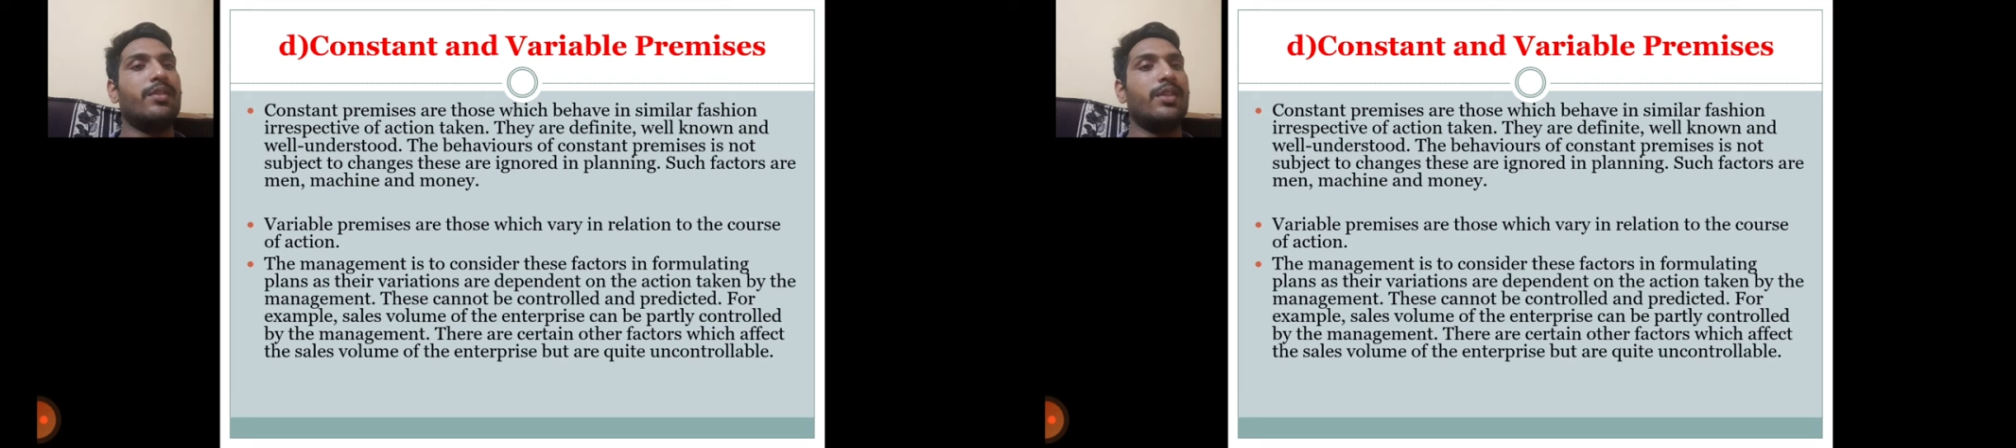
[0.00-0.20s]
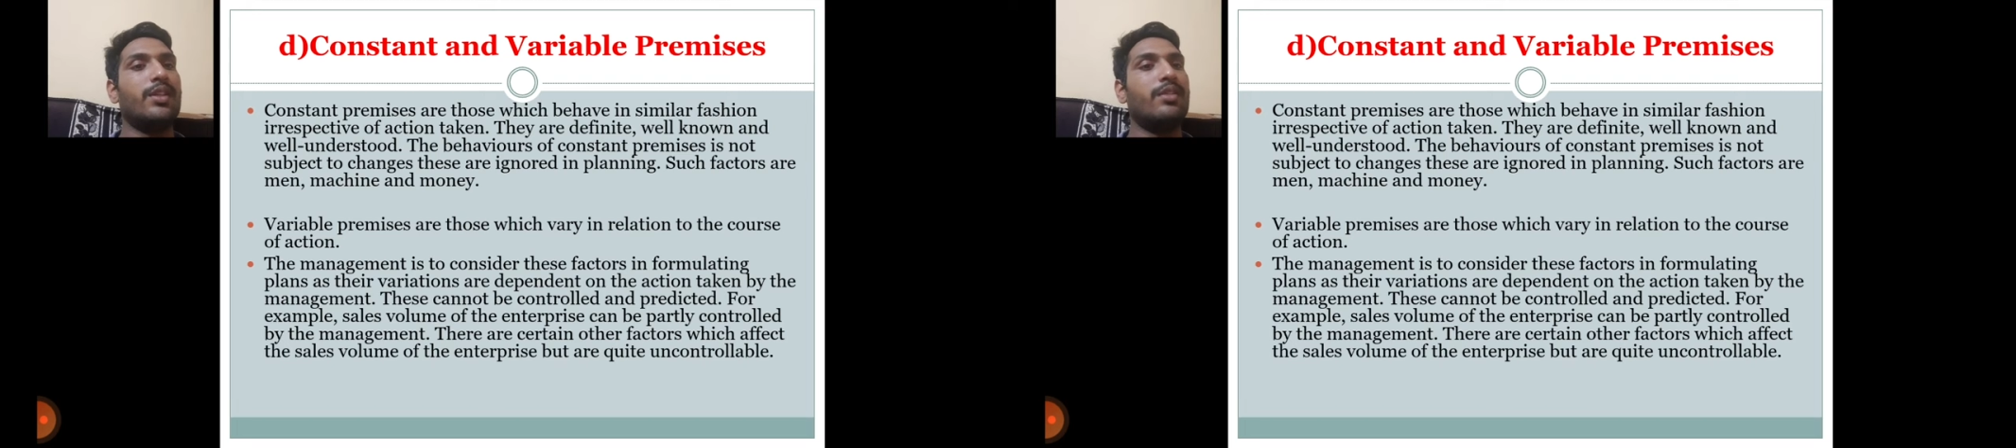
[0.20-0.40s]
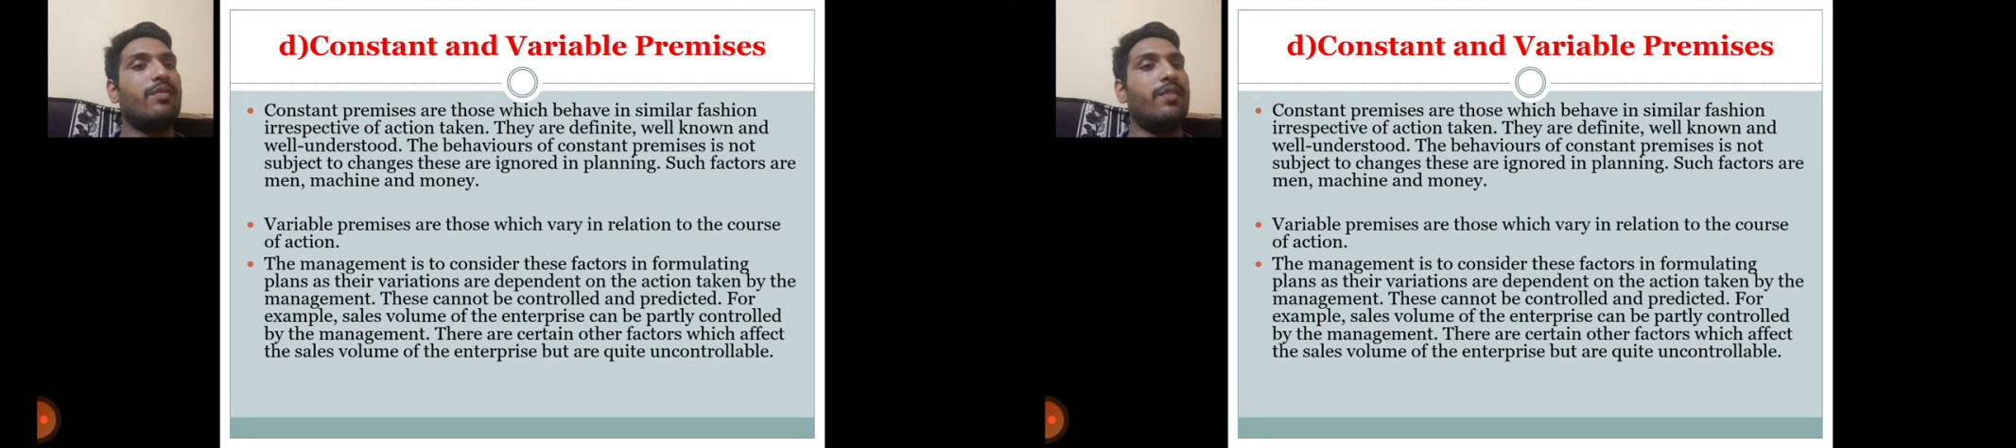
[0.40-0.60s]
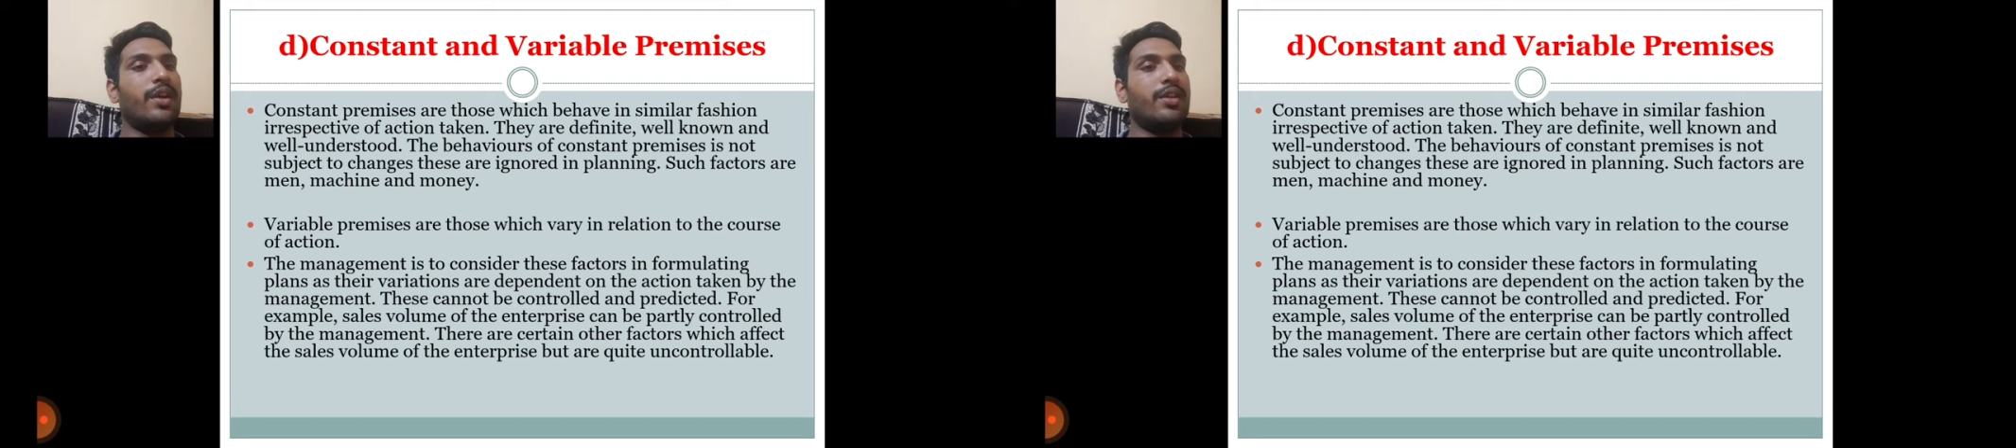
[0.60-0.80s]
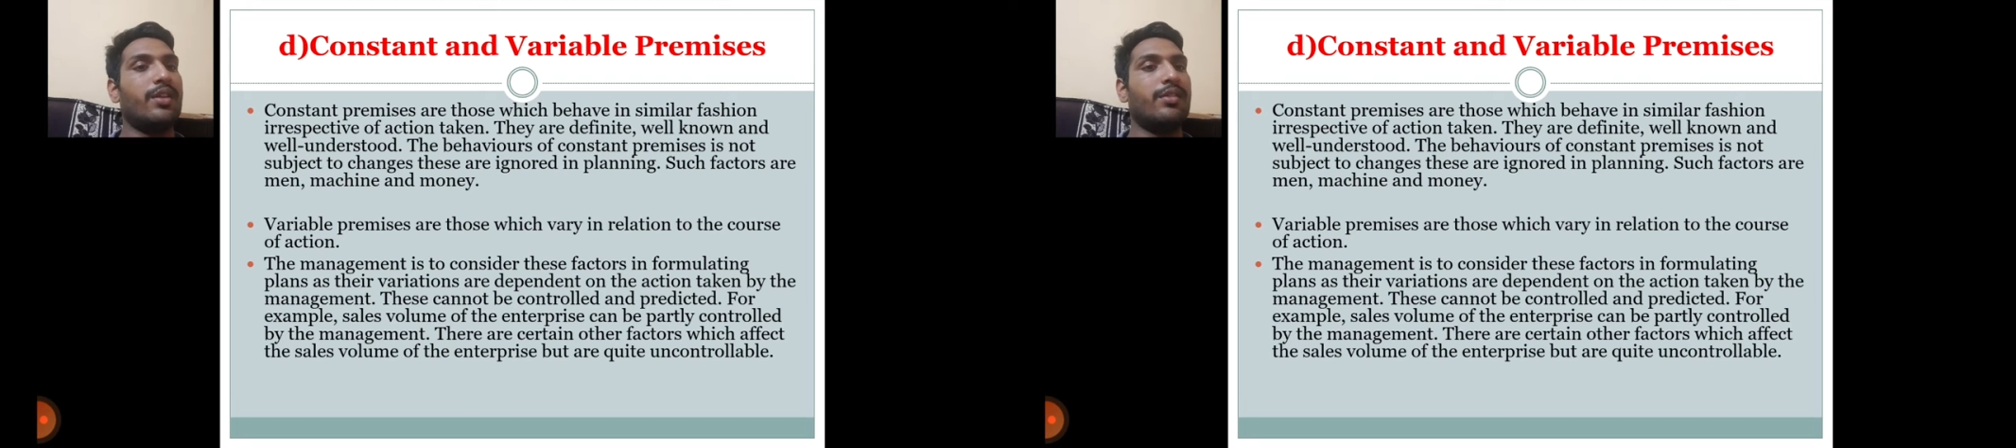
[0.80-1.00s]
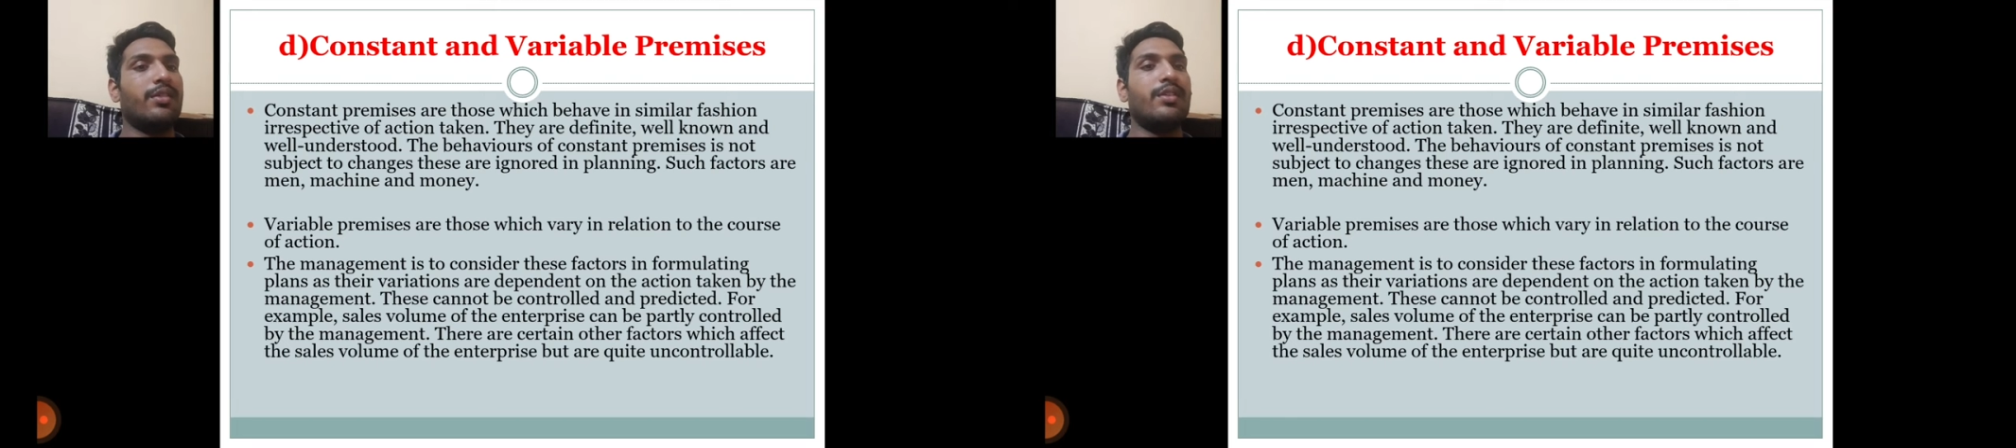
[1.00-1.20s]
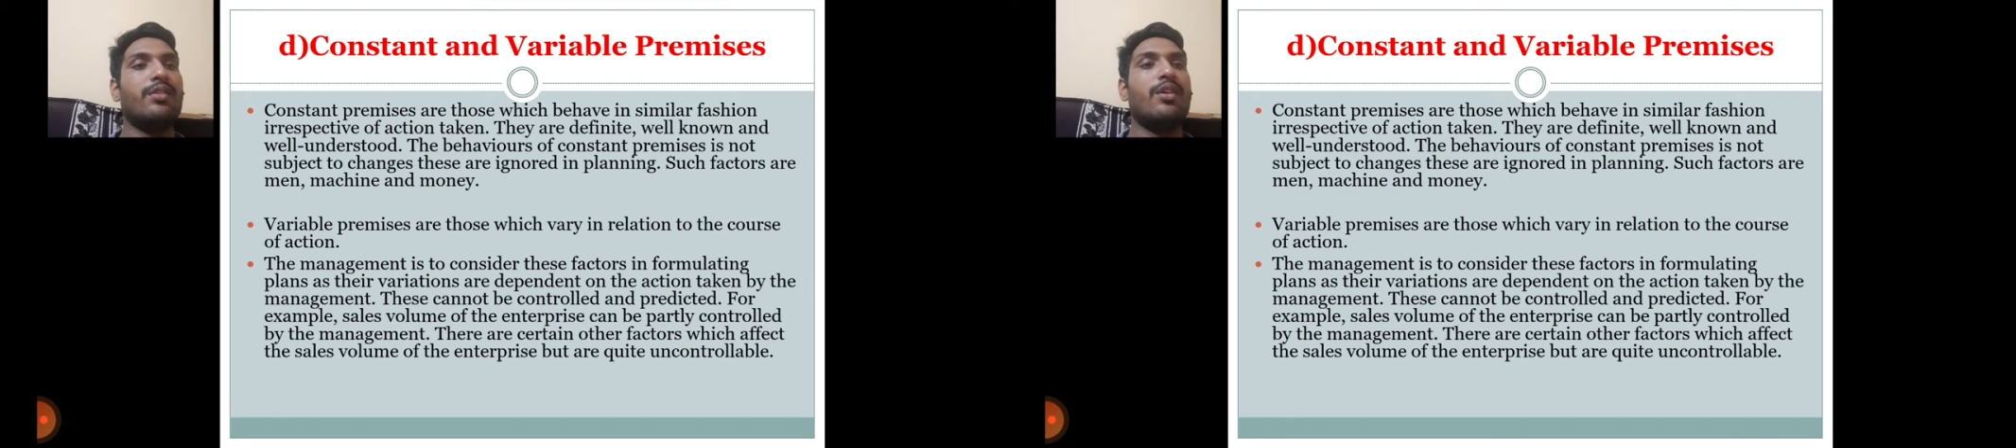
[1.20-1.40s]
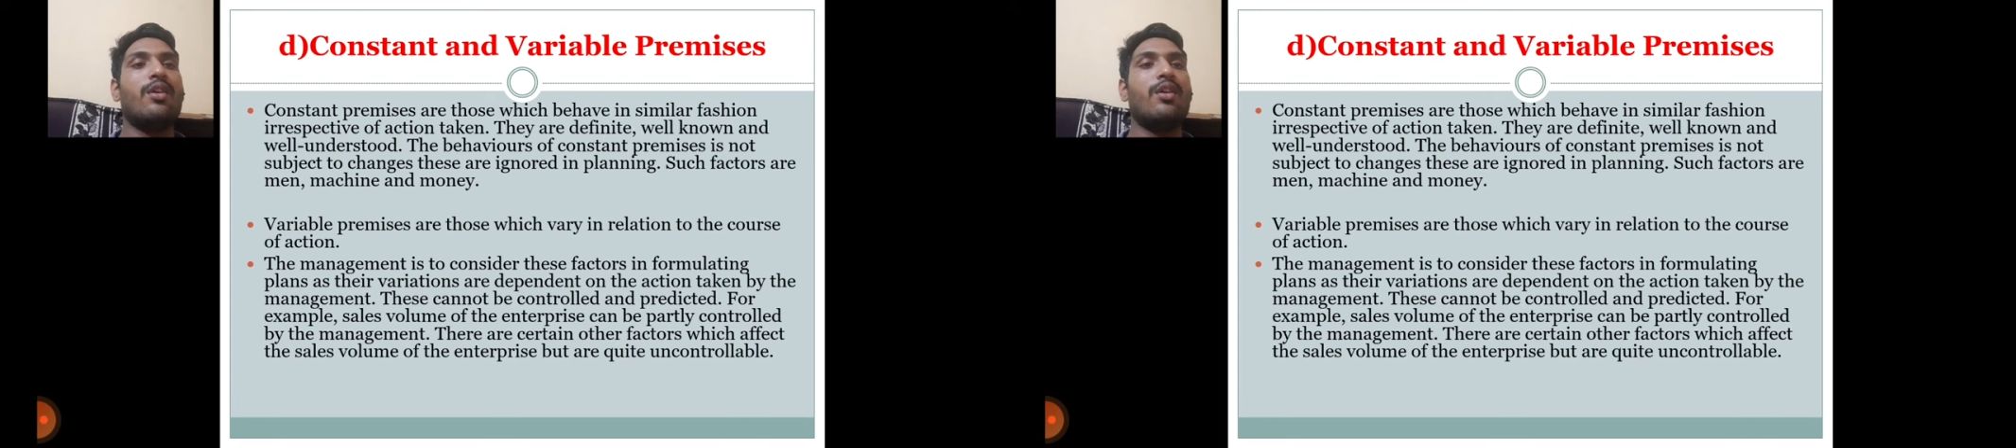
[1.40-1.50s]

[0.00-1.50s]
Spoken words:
these factors in